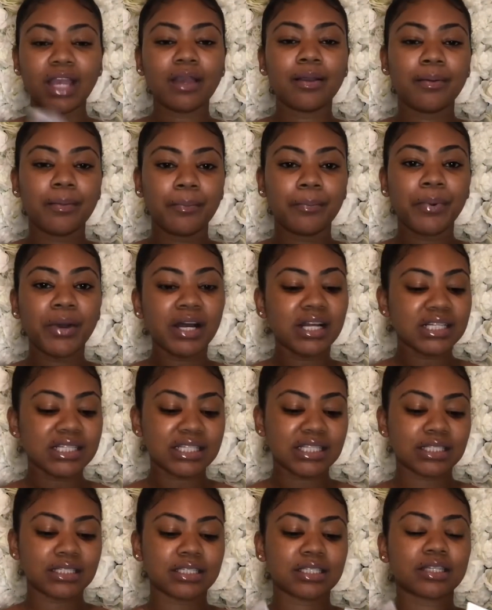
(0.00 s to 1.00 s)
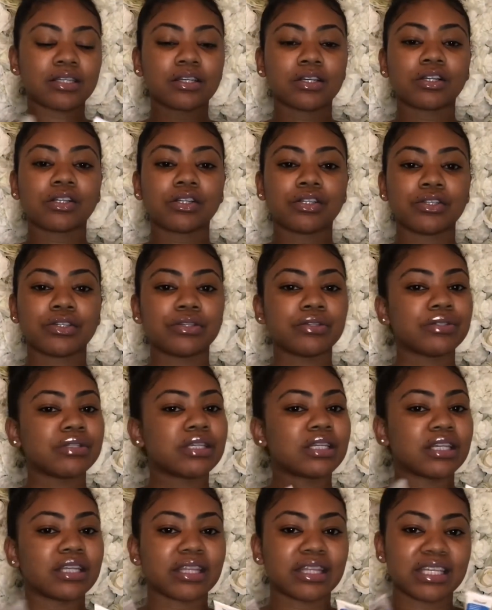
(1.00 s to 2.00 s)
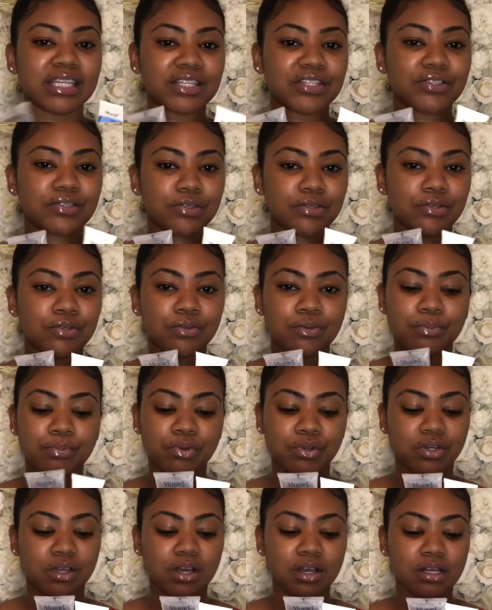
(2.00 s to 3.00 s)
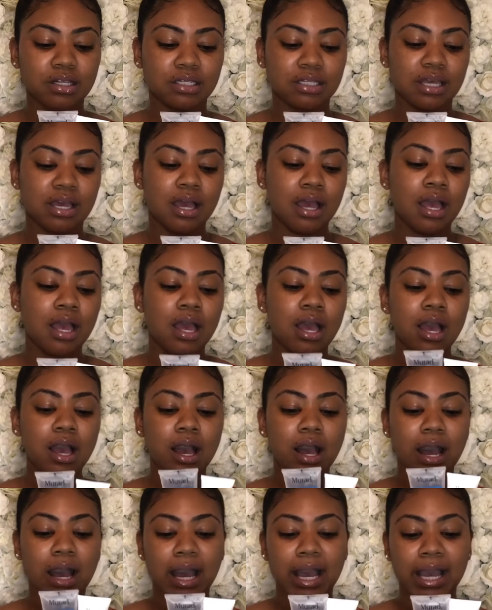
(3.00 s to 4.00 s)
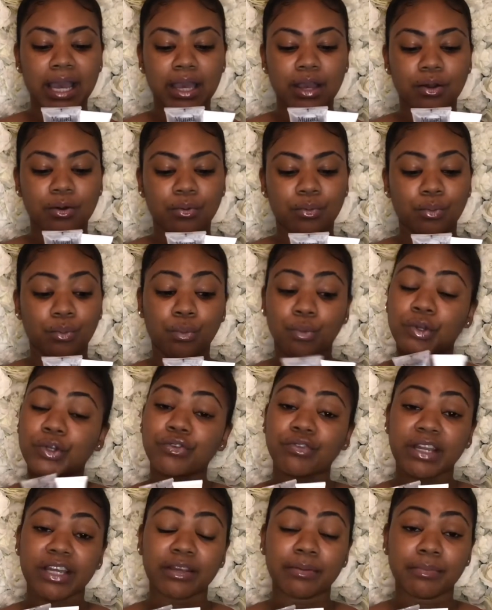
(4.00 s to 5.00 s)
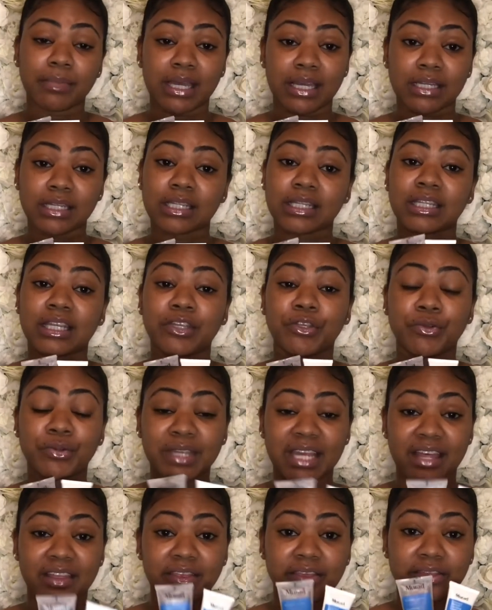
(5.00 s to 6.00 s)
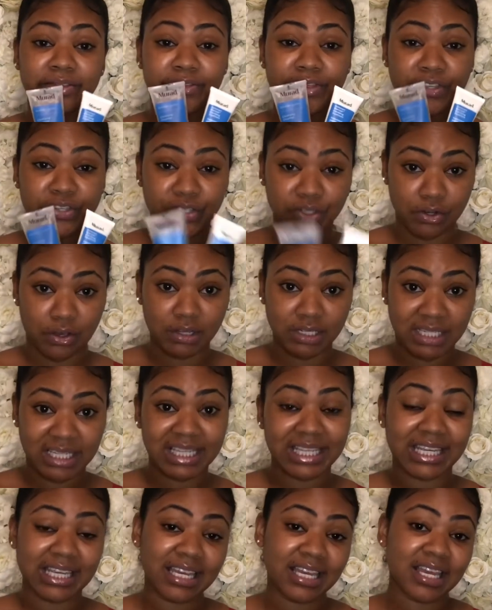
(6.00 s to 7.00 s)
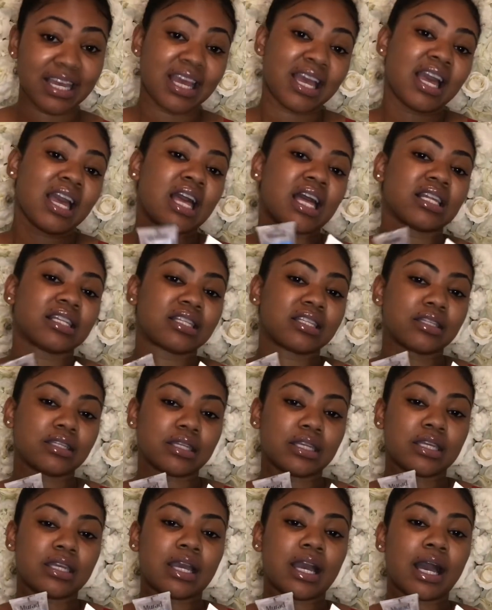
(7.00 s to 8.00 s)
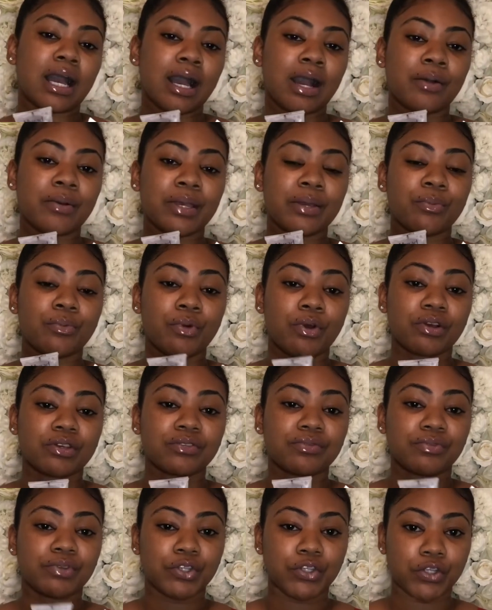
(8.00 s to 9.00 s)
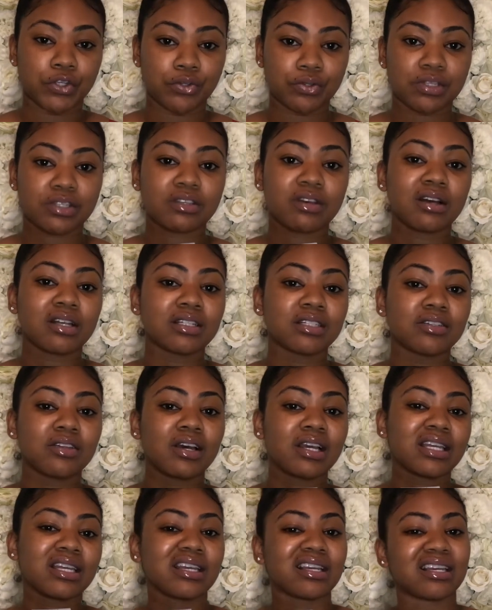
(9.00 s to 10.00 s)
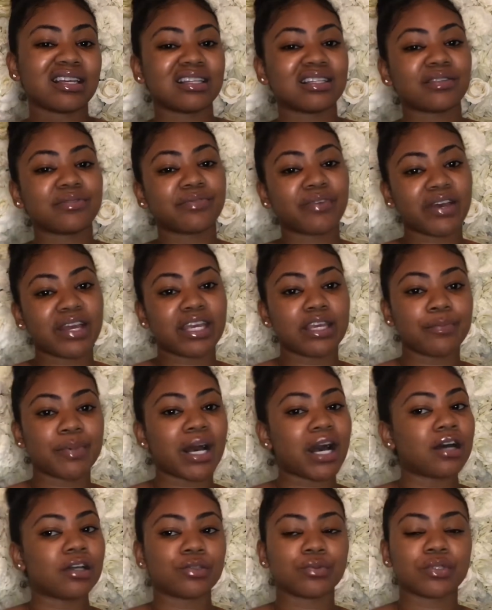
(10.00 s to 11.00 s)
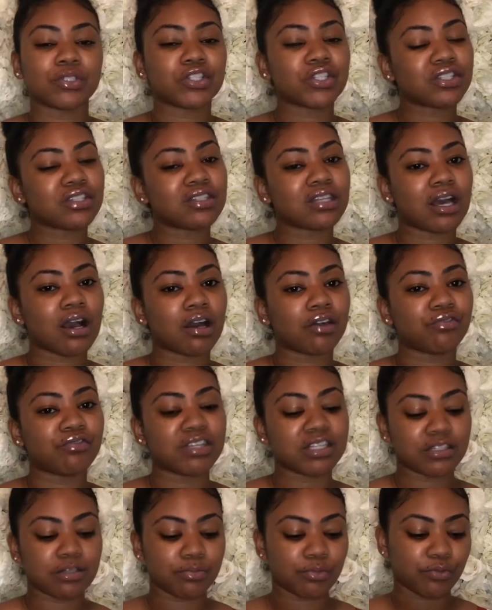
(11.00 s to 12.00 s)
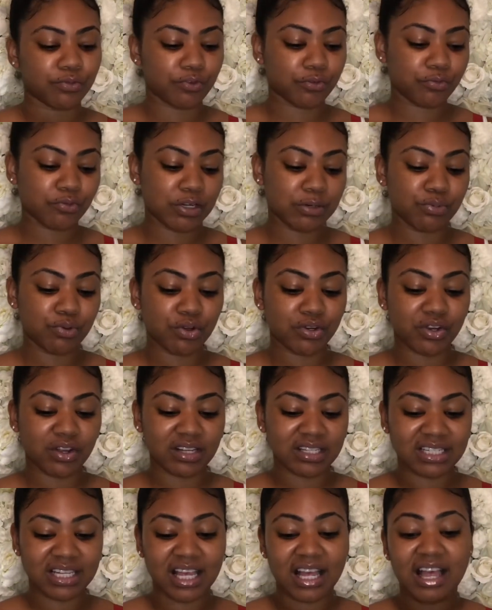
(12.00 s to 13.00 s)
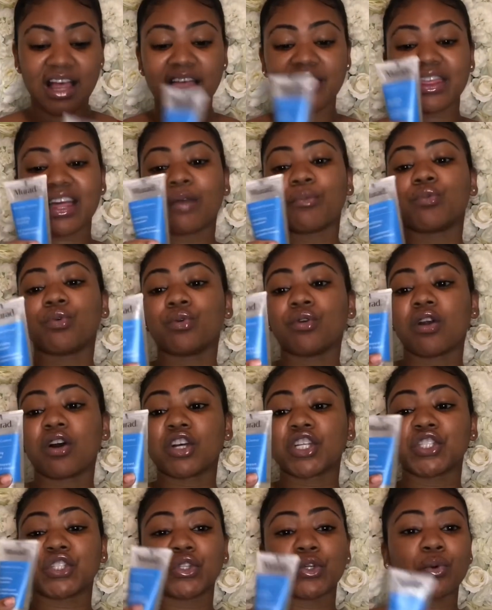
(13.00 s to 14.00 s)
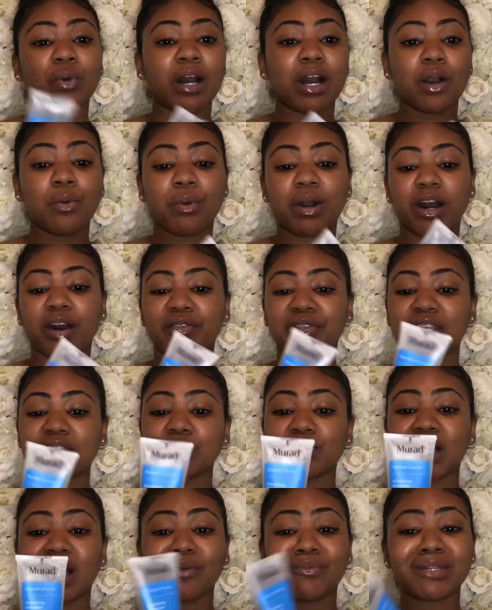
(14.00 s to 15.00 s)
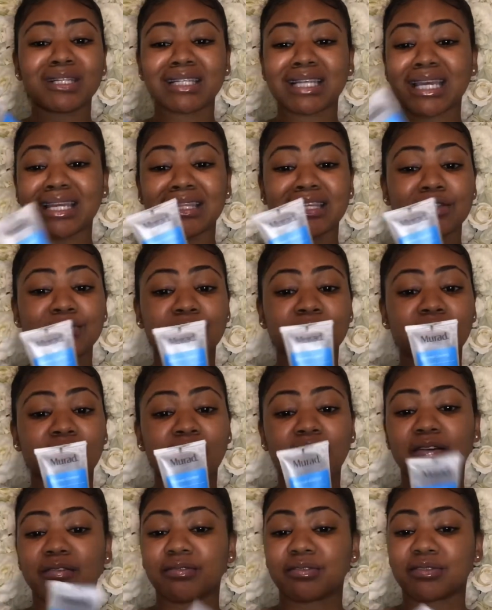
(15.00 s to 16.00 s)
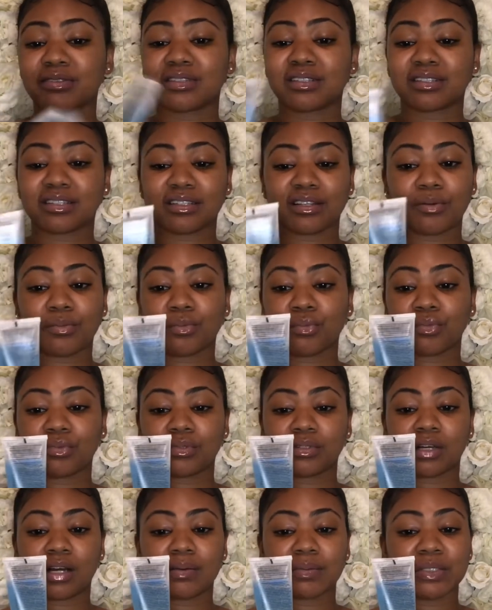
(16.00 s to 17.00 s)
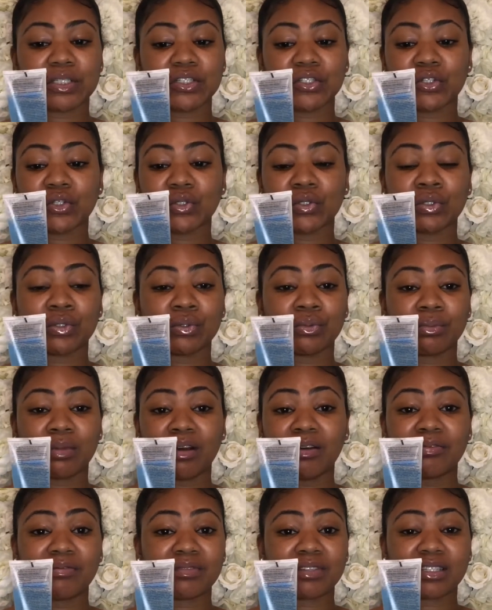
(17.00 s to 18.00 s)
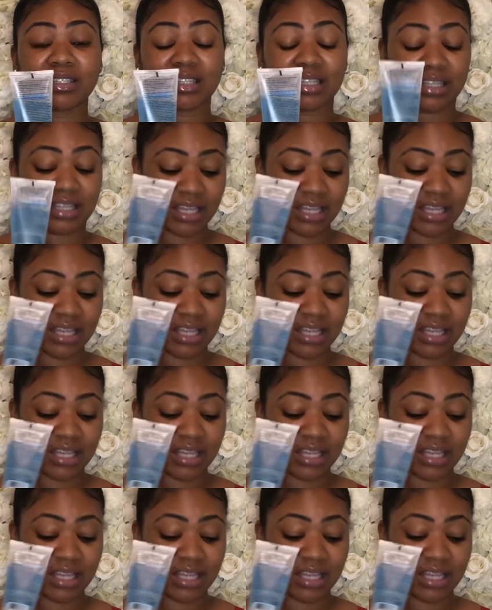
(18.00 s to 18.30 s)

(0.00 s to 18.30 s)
But to conclude, these two products, I would recommend that you get the starter kit and see how it works for you. The starter kit is £30, which isn't that unreasonable for 3 products that will last you quite a while. I would say this would last up to 2 months.